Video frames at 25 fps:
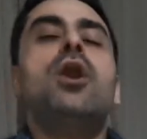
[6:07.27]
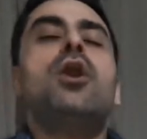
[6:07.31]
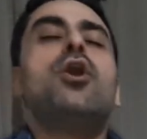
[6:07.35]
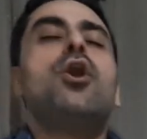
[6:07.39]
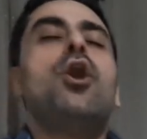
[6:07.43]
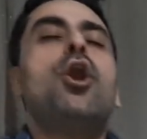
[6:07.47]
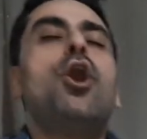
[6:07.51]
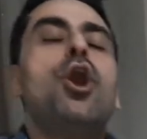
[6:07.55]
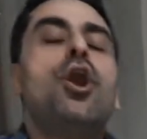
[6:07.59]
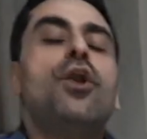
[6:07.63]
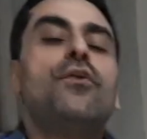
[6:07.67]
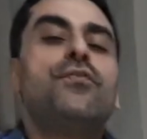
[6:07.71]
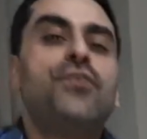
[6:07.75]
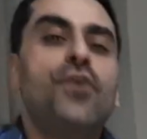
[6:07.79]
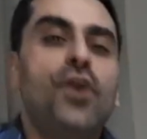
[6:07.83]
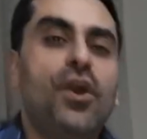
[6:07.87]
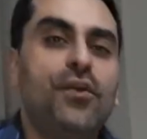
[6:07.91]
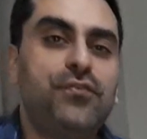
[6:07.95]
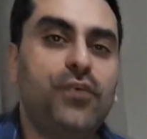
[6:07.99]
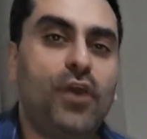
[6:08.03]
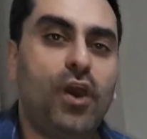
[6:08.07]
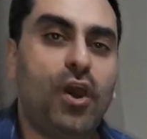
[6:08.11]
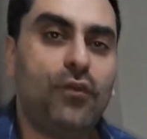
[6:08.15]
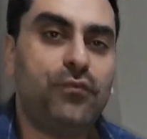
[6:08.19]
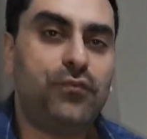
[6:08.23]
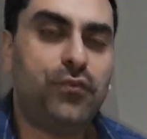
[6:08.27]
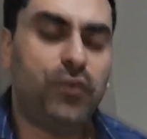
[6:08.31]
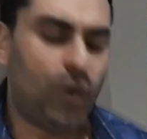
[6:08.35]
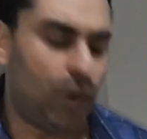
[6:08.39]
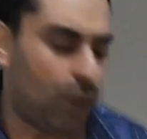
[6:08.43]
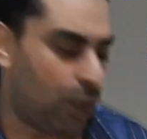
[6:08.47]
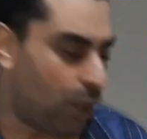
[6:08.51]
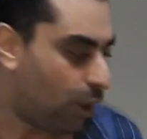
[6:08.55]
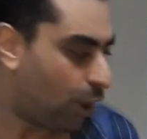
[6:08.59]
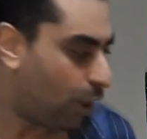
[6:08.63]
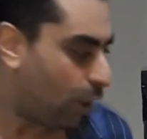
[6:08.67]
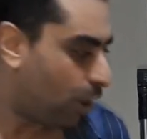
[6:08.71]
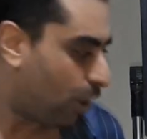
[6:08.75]

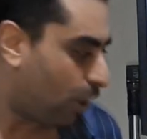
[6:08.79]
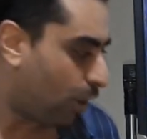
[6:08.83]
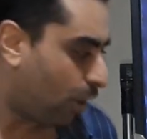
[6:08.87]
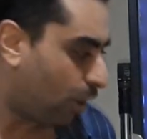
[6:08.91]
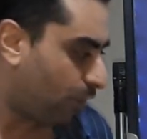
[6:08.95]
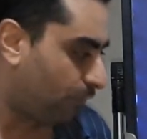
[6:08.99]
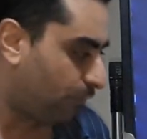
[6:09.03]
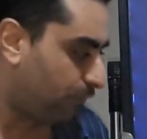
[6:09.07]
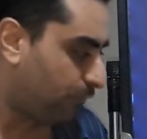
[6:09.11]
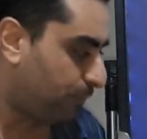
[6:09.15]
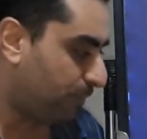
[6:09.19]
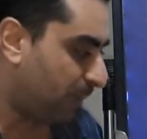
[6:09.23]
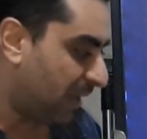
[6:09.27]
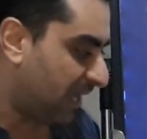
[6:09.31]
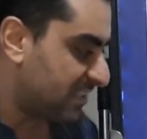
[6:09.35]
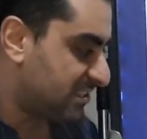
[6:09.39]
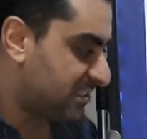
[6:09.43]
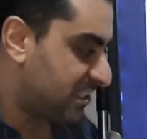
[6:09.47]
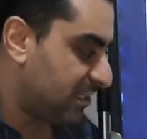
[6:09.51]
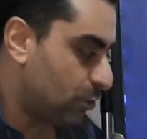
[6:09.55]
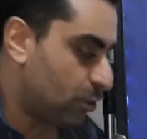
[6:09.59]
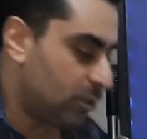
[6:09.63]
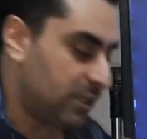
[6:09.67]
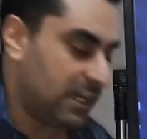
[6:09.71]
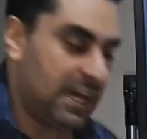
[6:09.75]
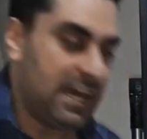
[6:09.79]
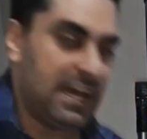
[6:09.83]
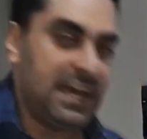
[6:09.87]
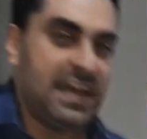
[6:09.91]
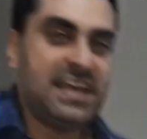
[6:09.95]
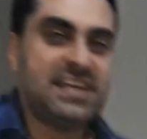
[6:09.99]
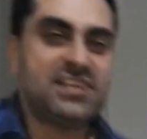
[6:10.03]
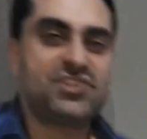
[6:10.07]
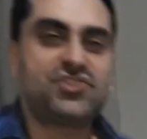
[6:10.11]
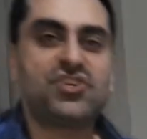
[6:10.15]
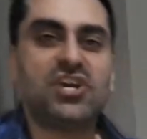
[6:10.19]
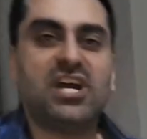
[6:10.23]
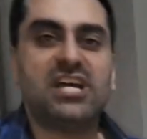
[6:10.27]
Barcelona
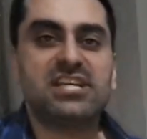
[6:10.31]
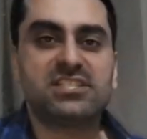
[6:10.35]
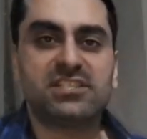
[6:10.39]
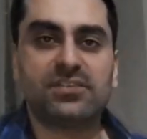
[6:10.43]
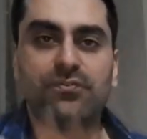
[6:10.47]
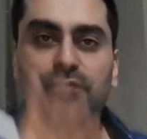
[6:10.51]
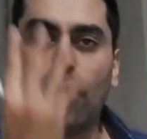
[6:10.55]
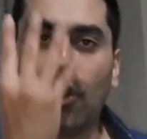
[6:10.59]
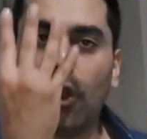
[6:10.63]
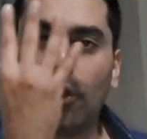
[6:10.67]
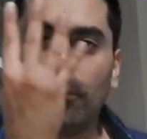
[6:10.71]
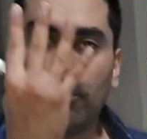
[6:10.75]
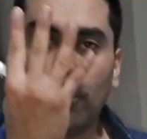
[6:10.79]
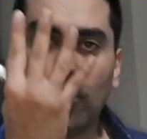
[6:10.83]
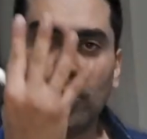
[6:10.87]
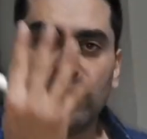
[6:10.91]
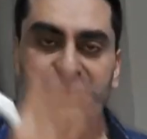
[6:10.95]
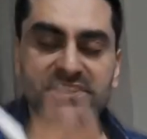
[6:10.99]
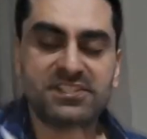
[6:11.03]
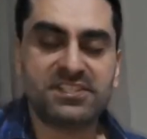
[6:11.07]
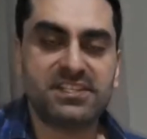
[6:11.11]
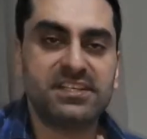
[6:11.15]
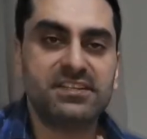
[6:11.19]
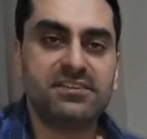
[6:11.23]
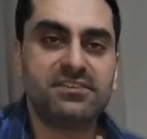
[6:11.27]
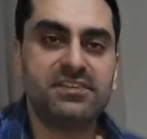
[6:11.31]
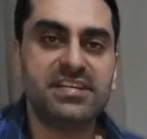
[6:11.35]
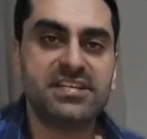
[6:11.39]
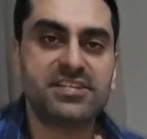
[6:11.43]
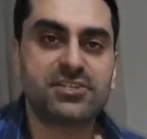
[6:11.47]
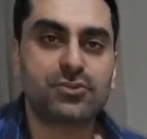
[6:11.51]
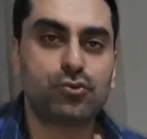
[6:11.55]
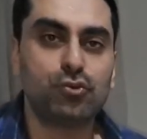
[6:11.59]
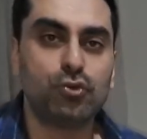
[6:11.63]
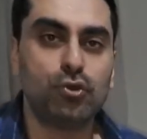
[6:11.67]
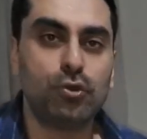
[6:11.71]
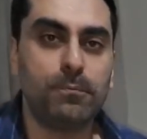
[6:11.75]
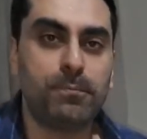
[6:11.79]
has just 4 points in this
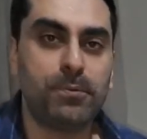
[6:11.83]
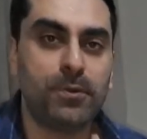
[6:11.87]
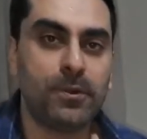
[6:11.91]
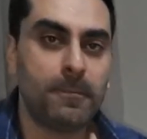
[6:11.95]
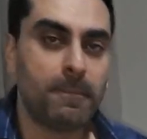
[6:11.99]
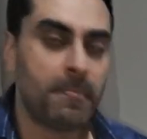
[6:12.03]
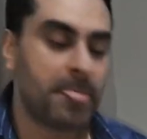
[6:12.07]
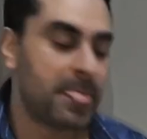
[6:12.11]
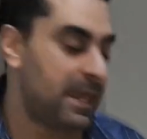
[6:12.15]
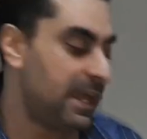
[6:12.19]
group.